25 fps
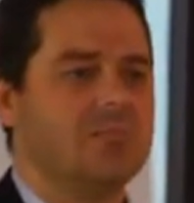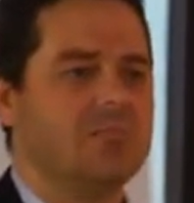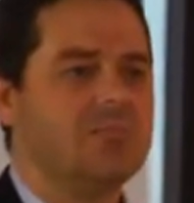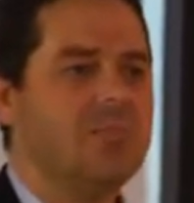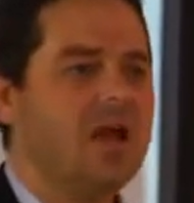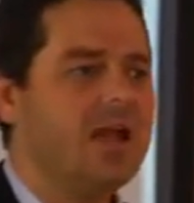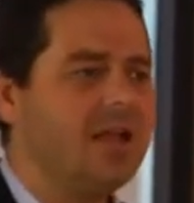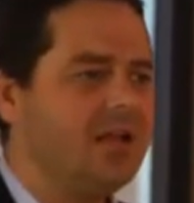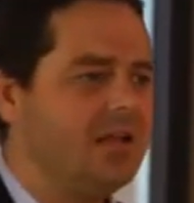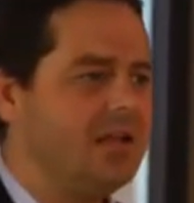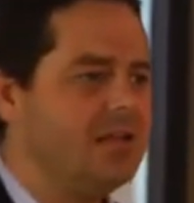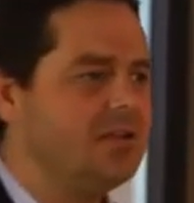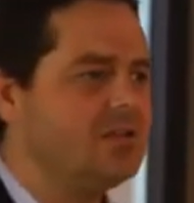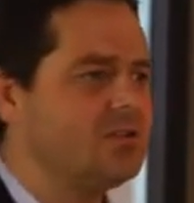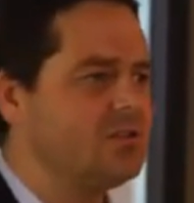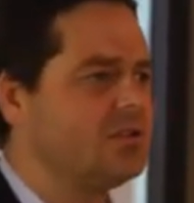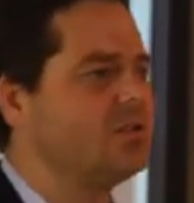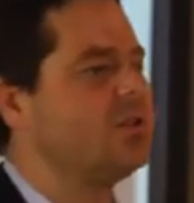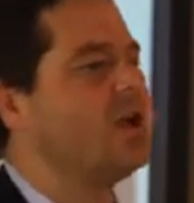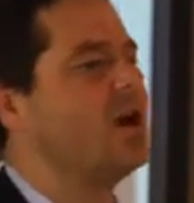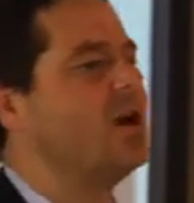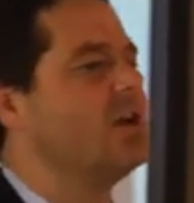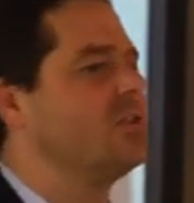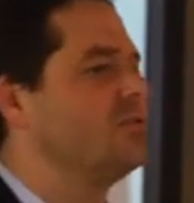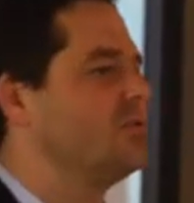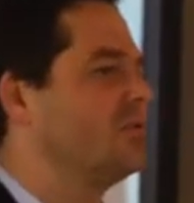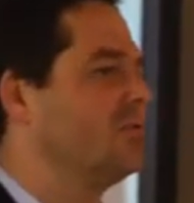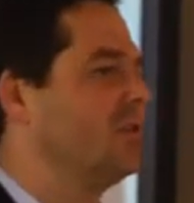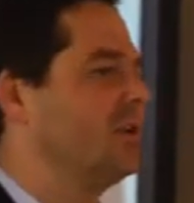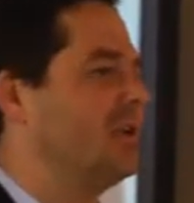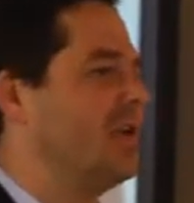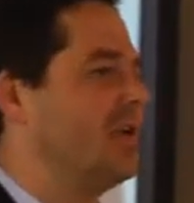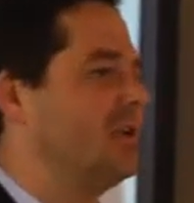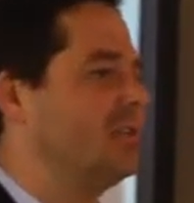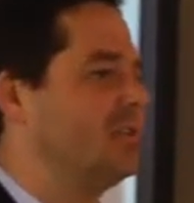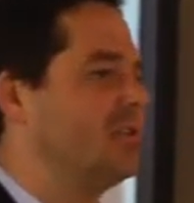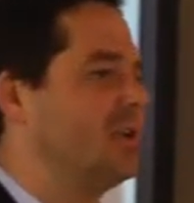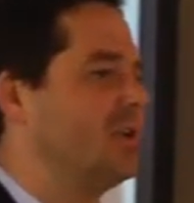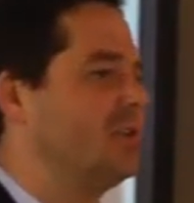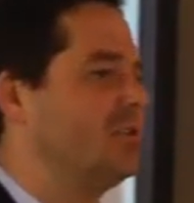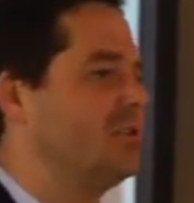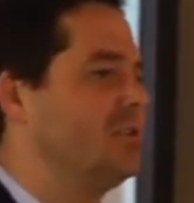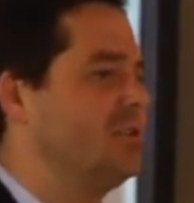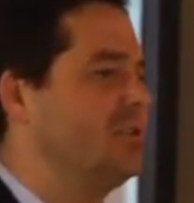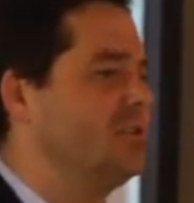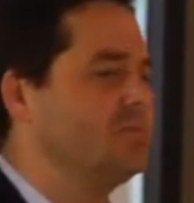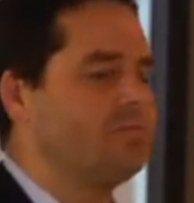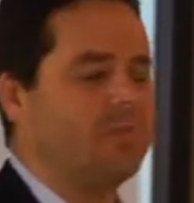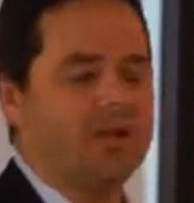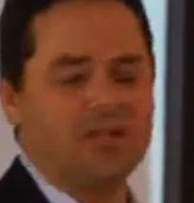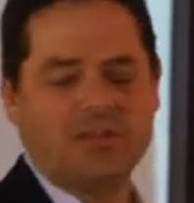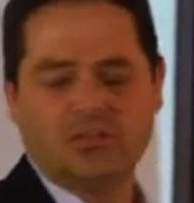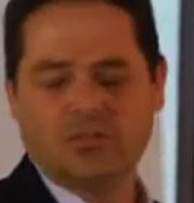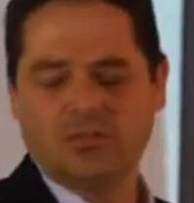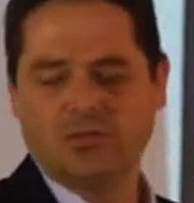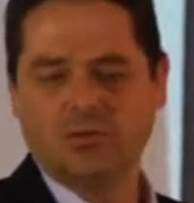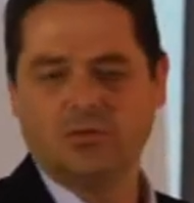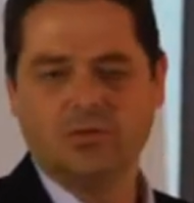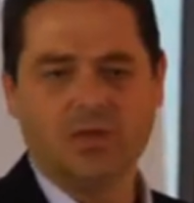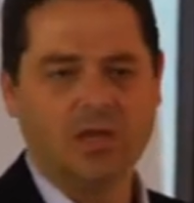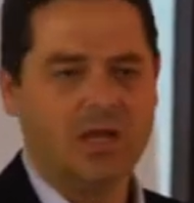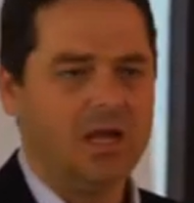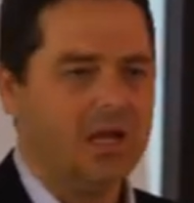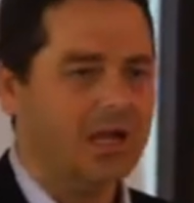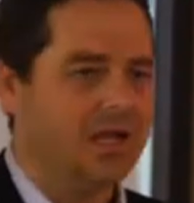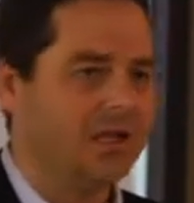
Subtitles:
mainly to large organizations, but to